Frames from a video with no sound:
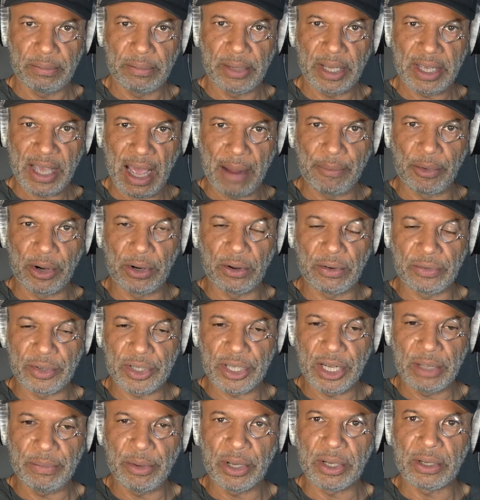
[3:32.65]
camera
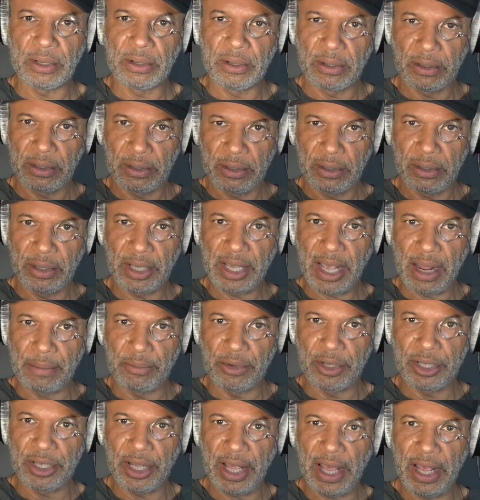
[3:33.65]
obviously, but the
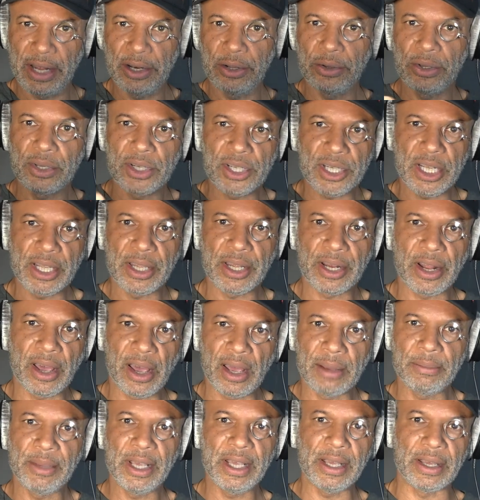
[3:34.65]
camera's there and you can see that
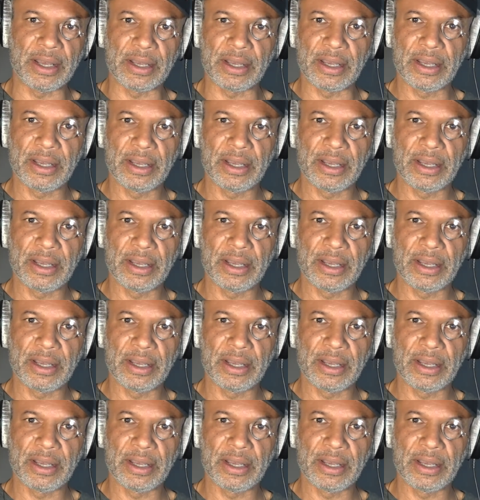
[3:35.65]
I'm here.